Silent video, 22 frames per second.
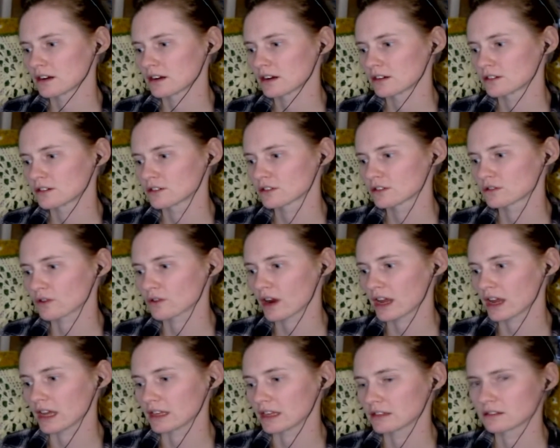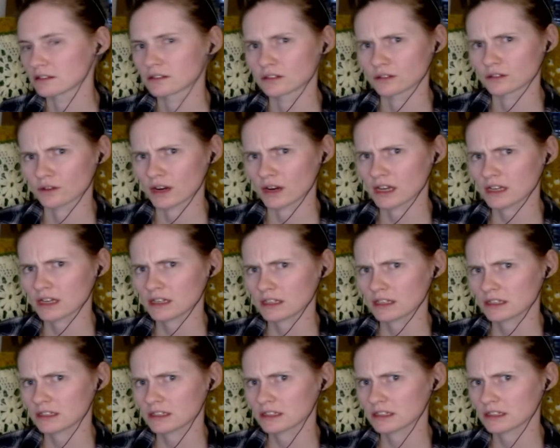Strain, Strain,
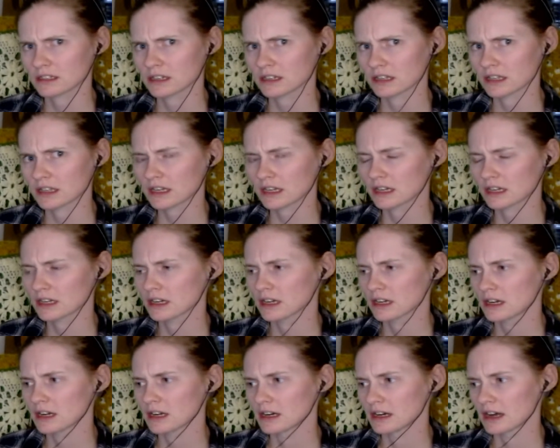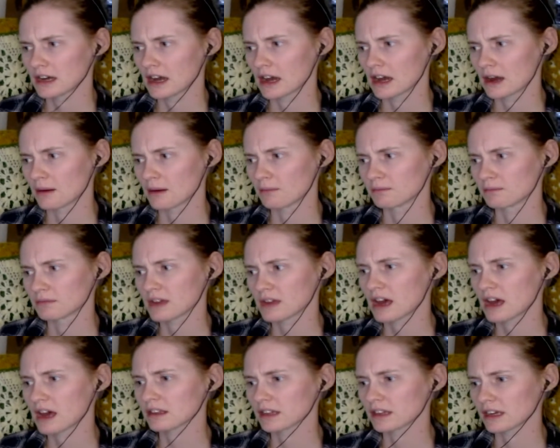I think um,
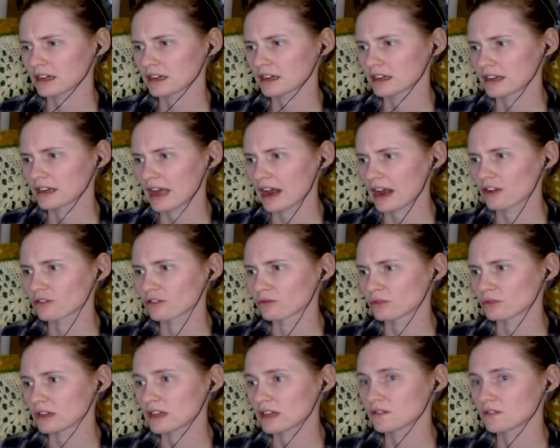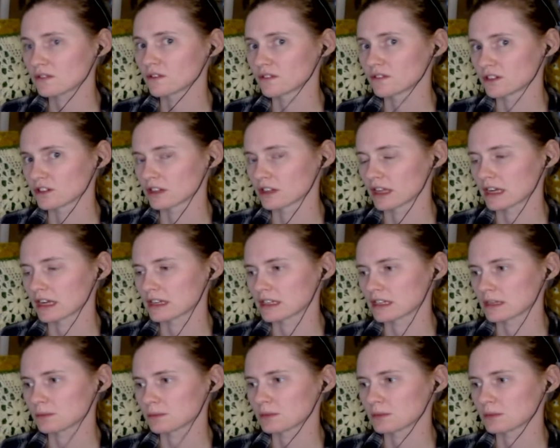not like an actual evil
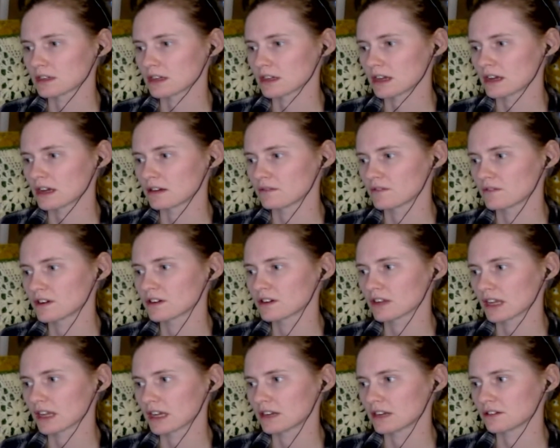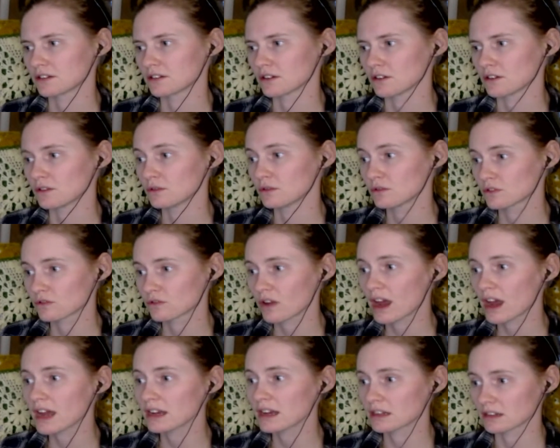vigilante, but a vigilante who's
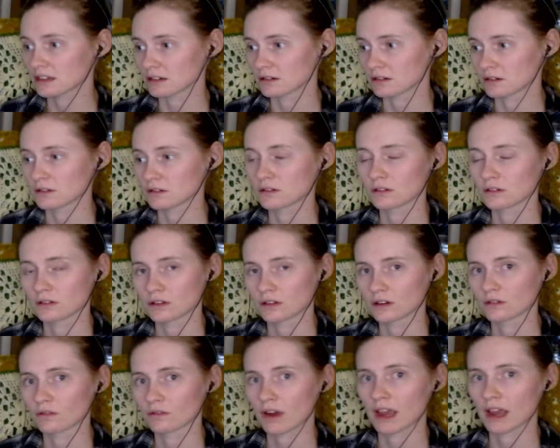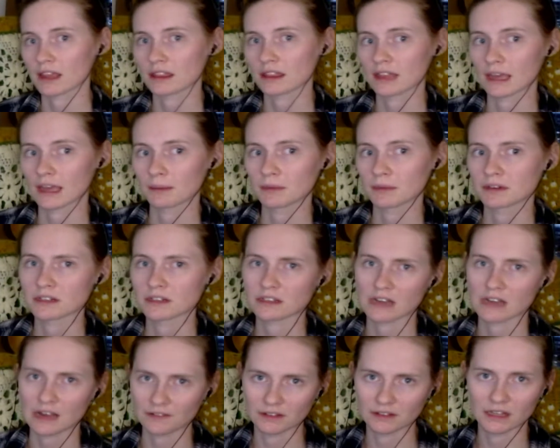trying to do the right thing but doesn't
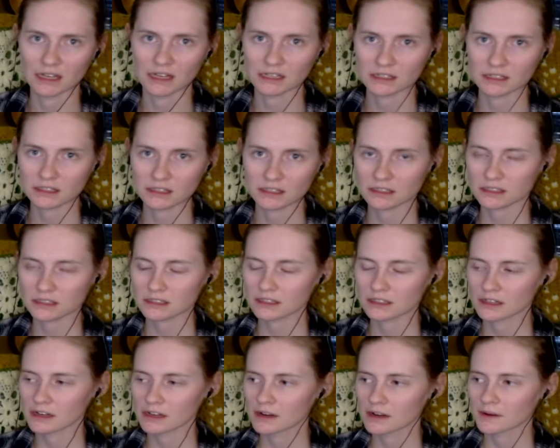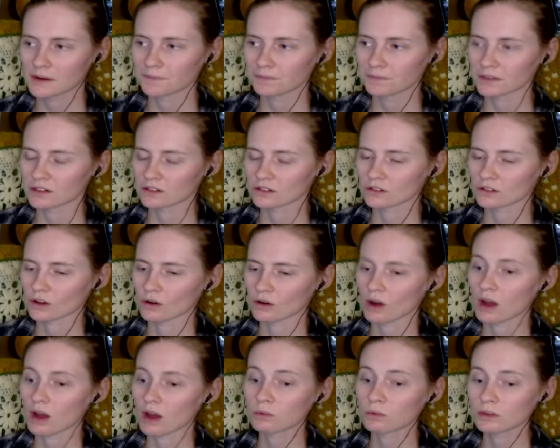have a license. So
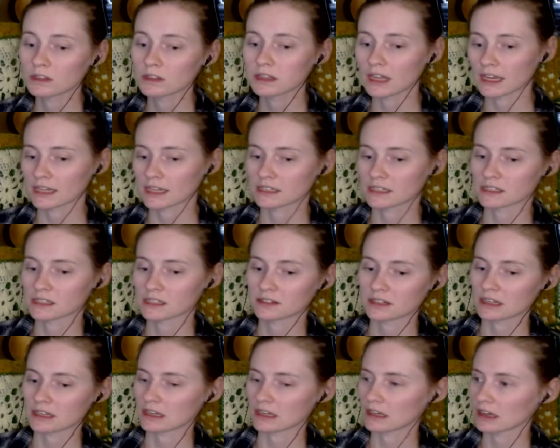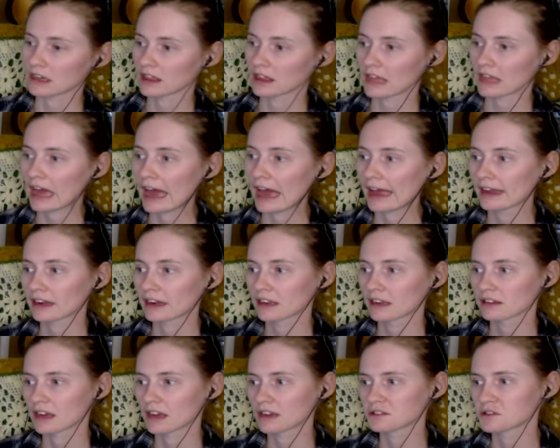I would like to see that
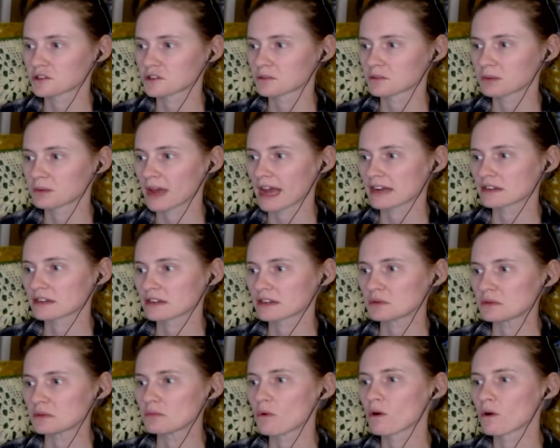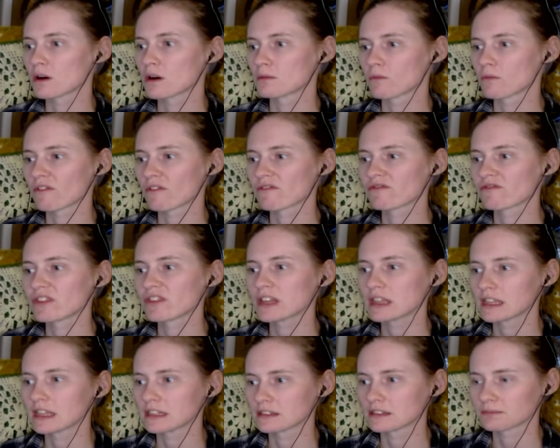because I suspect with more and more
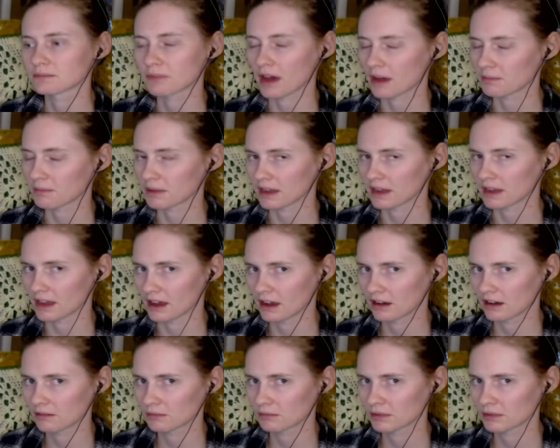villains popping up,